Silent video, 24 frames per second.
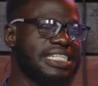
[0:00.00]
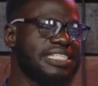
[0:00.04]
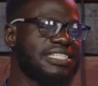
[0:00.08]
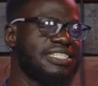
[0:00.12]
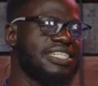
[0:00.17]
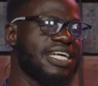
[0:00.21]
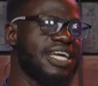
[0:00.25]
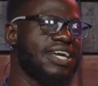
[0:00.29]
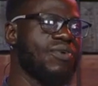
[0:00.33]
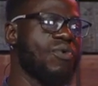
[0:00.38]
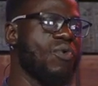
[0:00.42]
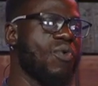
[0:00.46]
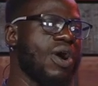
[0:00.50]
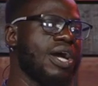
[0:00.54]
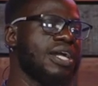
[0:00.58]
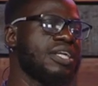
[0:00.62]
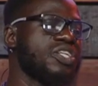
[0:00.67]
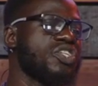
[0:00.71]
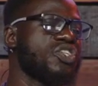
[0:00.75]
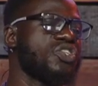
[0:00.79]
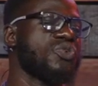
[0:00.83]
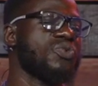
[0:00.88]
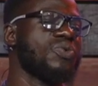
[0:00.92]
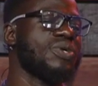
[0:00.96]
is they
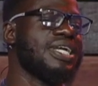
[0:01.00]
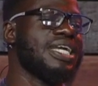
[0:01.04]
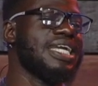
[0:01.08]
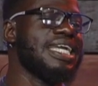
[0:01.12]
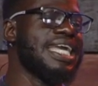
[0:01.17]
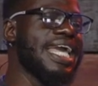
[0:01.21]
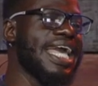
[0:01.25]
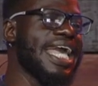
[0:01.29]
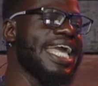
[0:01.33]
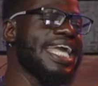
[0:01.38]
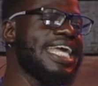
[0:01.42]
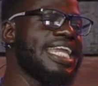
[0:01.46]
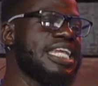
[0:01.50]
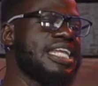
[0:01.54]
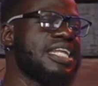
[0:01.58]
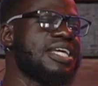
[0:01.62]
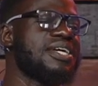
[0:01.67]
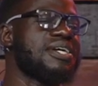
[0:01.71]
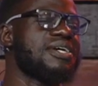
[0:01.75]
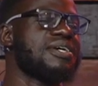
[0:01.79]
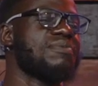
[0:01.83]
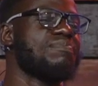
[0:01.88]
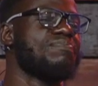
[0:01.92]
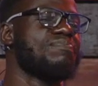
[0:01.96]
want to
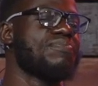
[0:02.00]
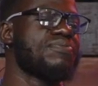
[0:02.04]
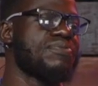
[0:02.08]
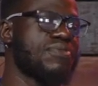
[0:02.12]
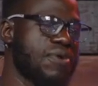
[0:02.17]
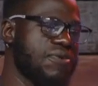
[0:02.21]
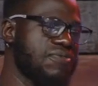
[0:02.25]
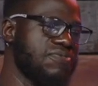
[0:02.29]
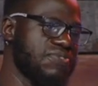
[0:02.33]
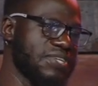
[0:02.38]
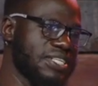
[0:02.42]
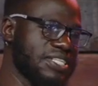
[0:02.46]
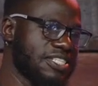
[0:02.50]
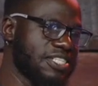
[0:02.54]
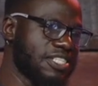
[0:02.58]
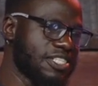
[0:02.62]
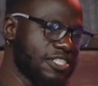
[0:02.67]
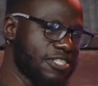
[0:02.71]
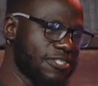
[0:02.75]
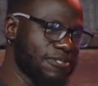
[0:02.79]
gain profit.